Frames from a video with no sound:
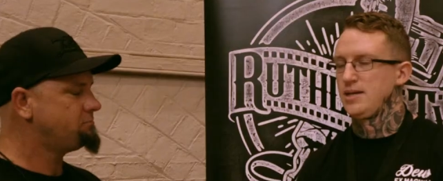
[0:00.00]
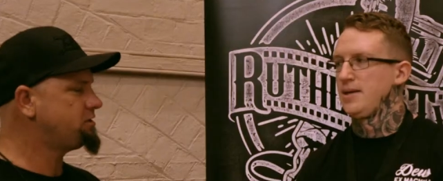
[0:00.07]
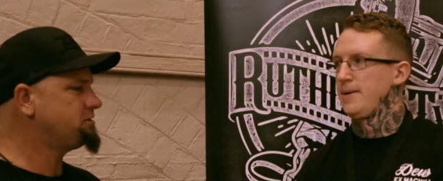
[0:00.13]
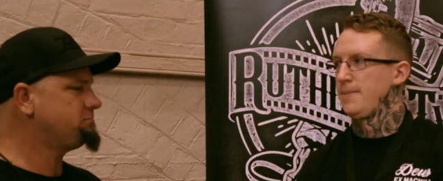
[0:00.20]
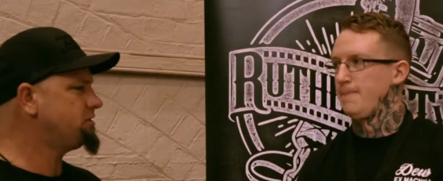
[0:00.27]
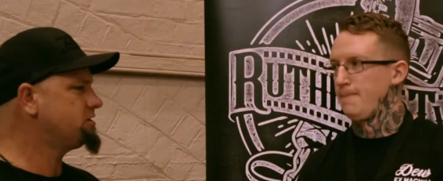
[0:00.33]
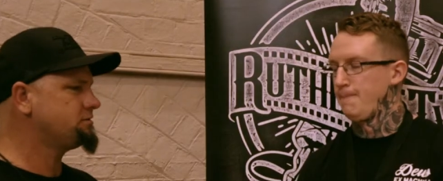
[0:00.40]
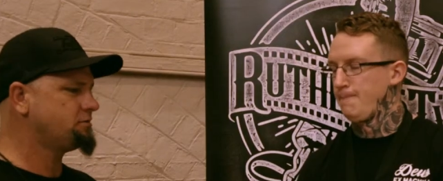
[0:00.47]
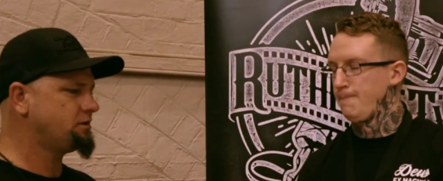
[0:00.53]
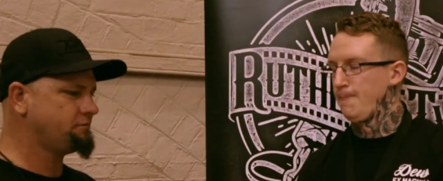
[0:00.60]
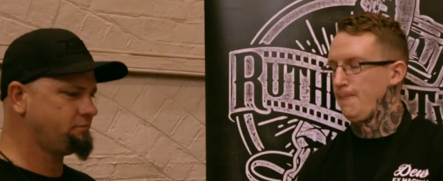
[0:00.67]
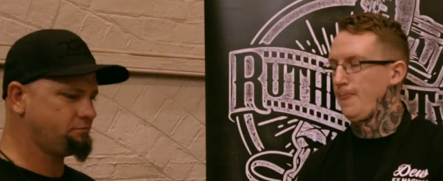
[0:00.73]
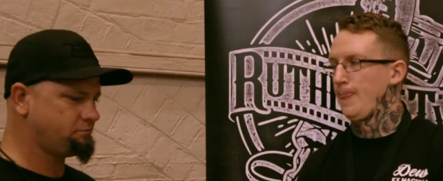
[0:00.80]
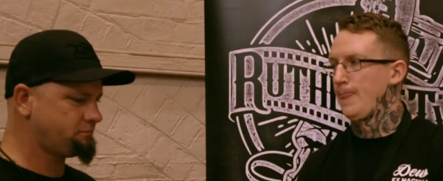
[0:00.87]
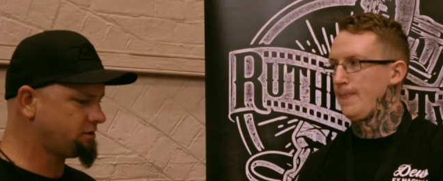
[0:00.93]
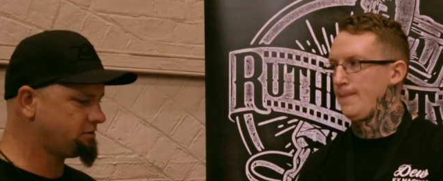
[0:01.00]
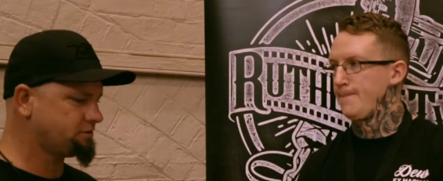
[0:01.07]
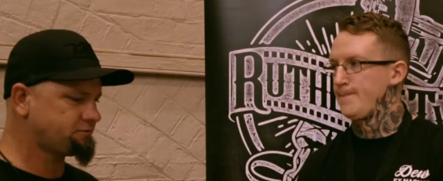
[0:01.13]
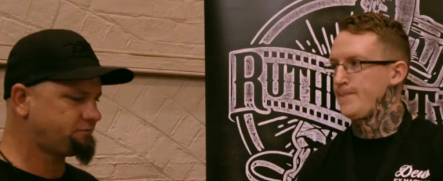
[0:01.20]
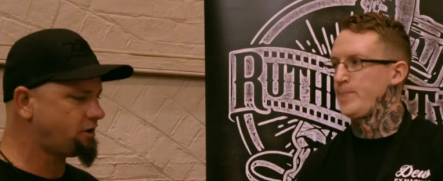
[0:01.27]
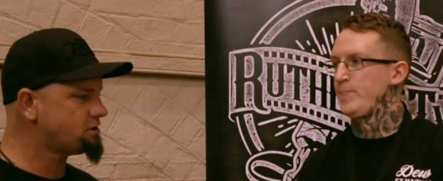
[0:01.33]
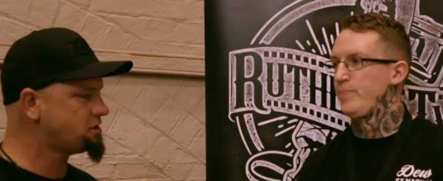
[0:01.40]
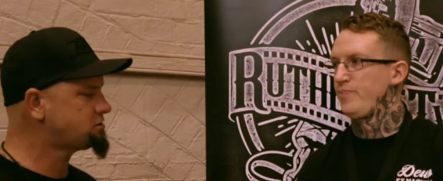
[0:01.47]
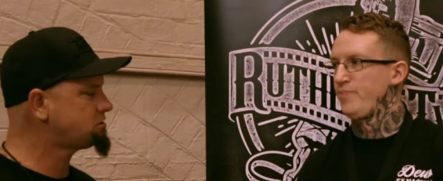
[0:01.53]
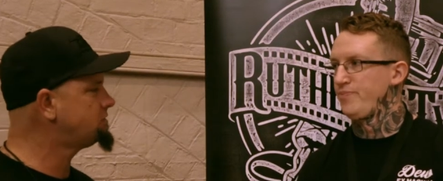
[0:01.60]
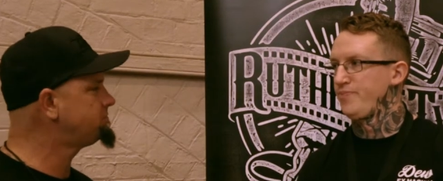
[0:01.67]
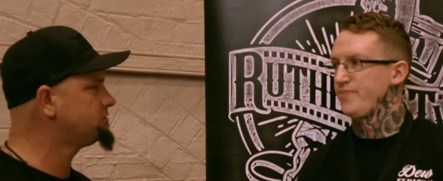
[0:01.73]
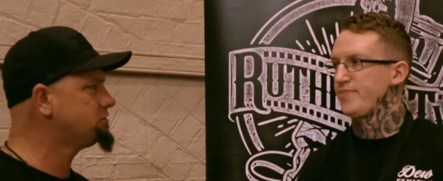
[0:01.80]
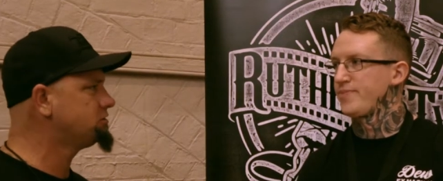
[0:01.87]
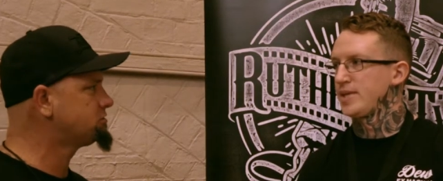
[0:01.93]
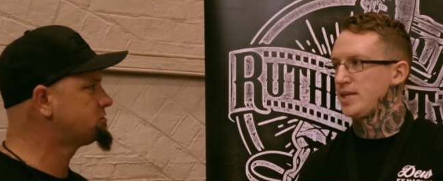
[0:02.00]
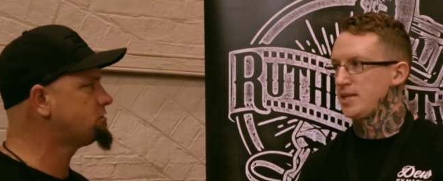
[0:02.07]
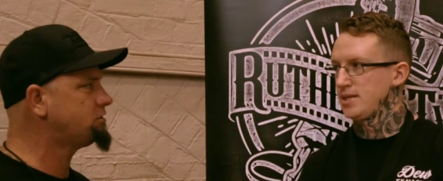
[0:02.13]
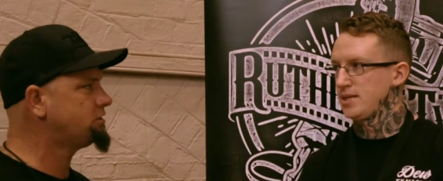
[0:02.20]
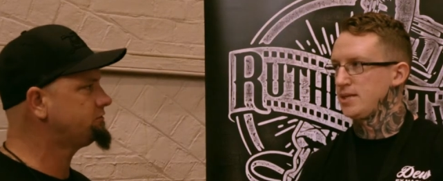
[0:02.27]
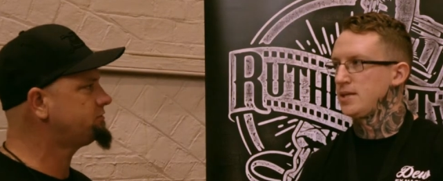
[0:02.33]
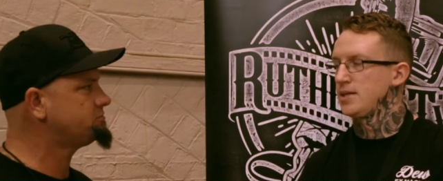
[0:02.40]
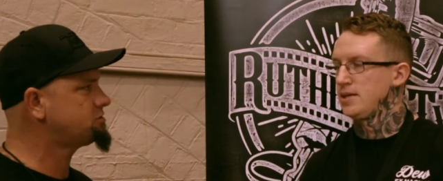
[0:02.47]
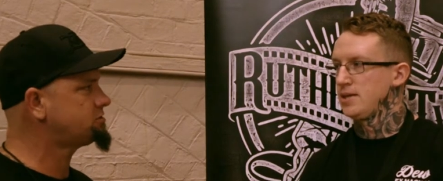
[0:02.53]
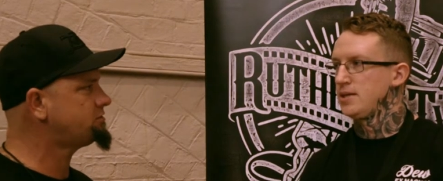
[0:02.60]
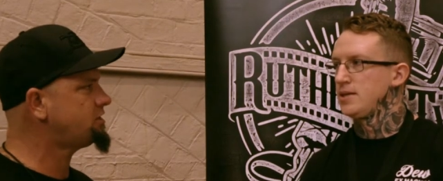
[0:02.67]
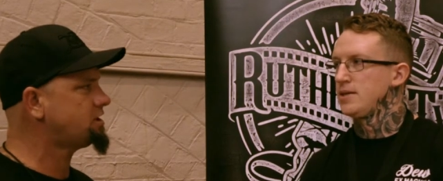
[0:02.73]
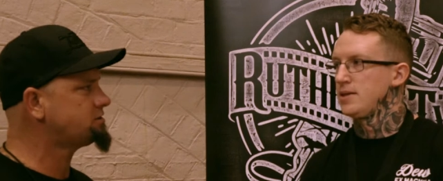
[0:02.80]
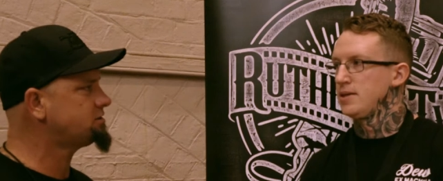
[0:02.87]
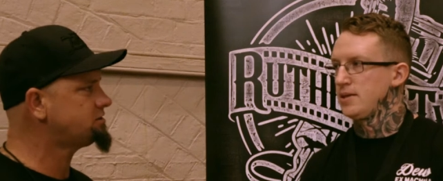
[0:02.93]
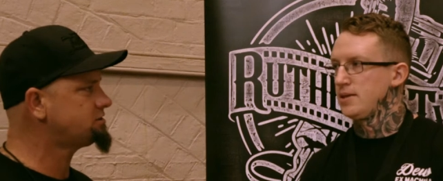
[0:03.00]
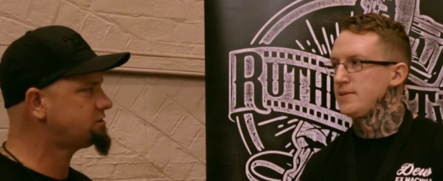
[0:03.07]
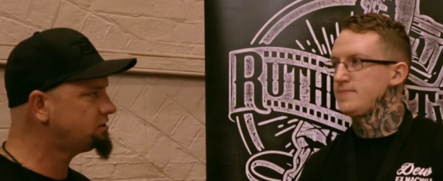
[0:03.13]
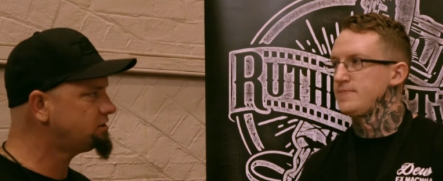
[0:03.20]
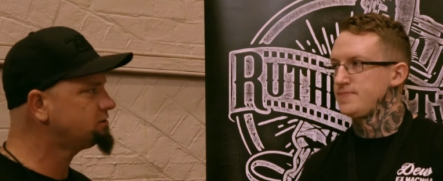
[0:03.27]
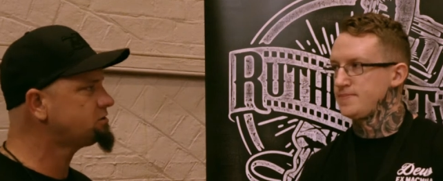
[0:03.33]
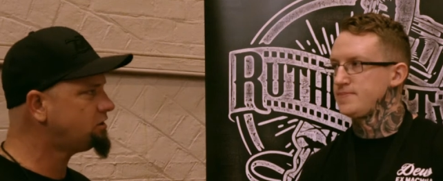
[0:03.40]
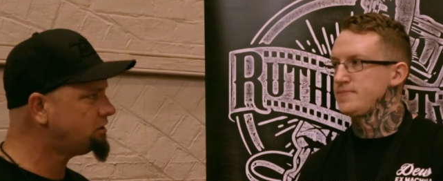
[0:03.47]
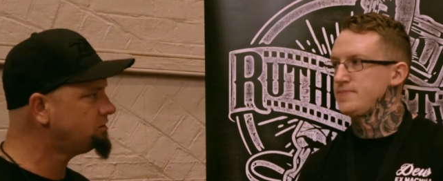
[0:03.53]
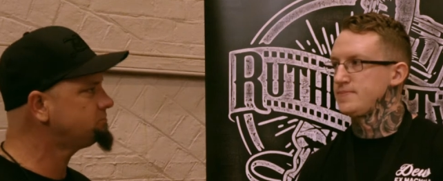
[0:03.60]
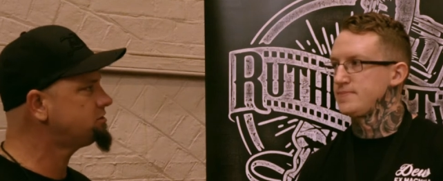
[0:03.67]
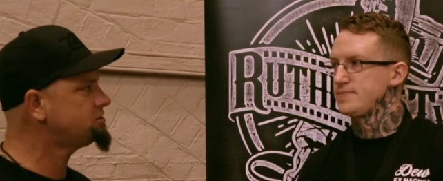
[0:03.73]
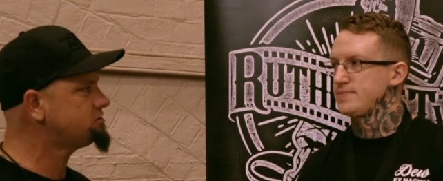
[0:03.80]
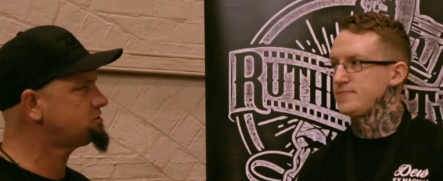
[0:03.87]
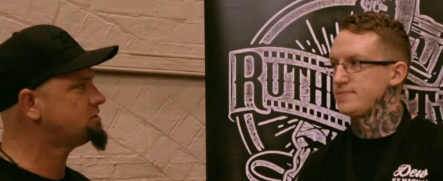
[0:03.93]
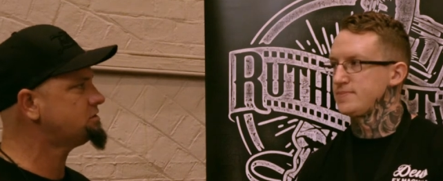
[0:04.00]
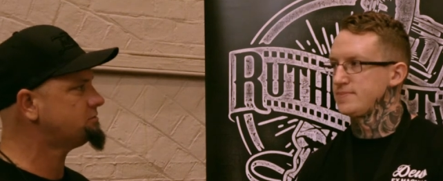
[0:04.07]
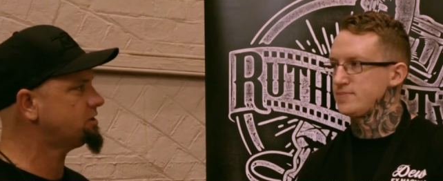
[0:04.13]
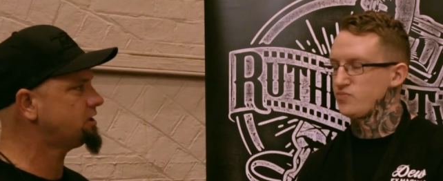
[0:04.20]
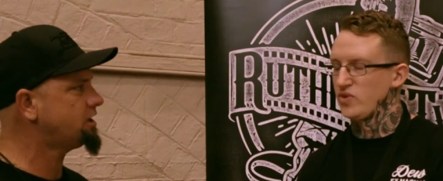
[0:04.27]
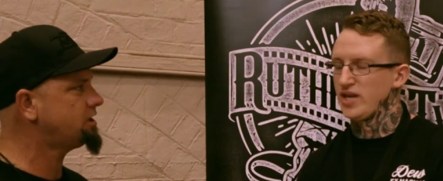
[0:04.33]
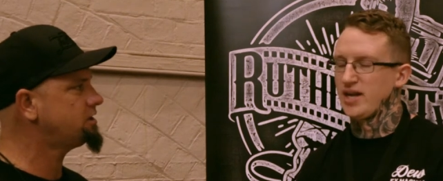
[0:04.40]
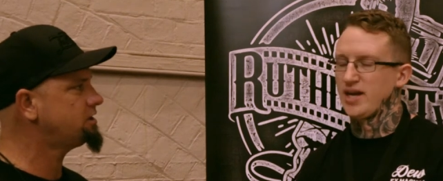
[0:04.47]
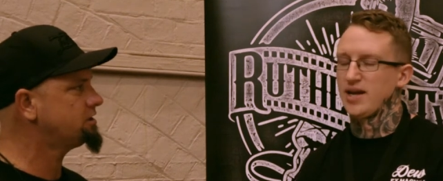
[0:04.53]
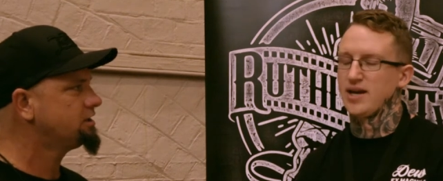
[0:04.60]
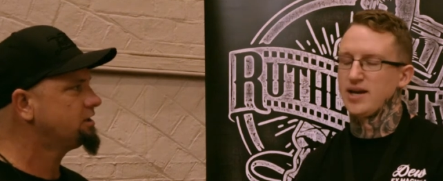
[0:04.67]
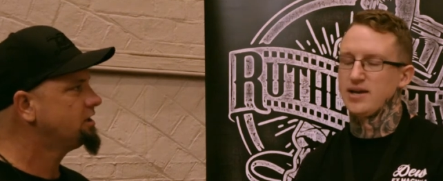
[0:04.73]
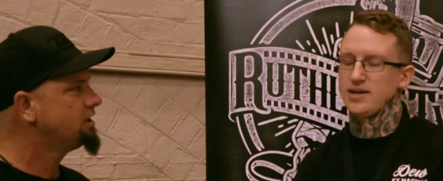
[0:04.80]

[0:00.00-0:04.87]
Speaker 1: whether you're on whether it's photoshop or you're drawing from scratch it's still time consuming how do yeah,